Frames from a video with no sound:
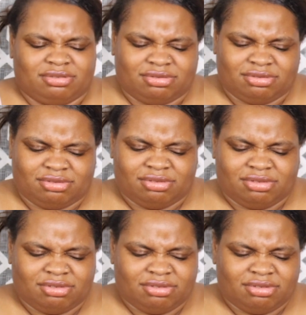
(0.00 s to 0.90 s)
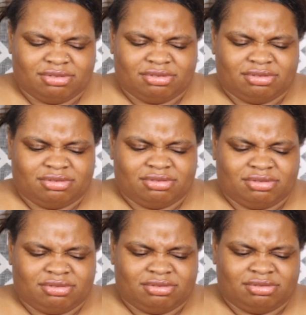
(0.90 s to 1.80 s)

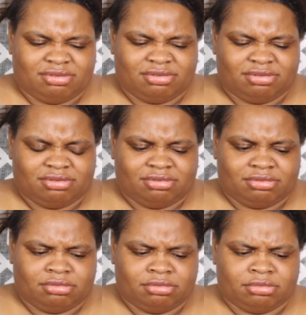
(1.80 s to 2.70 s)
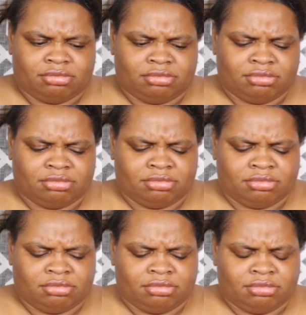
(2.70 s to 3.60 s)

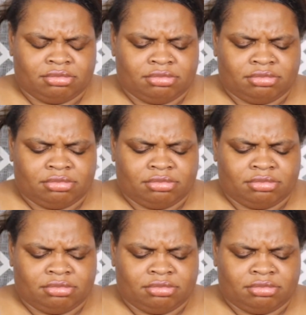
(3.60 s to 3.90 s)
The person shown says nothing.